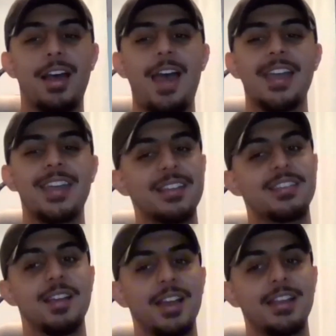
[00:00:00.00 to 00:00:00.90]

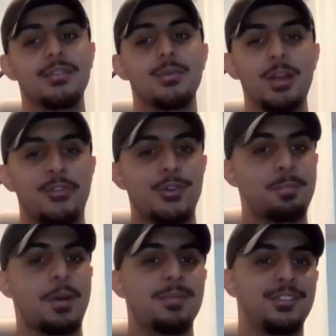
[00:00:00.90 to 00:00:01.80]
guess when I first
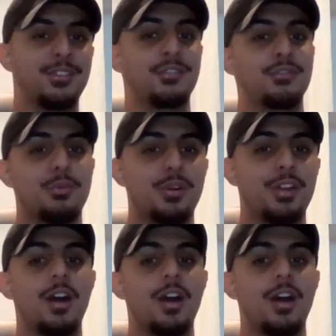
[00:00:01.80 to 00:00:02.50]
published this story,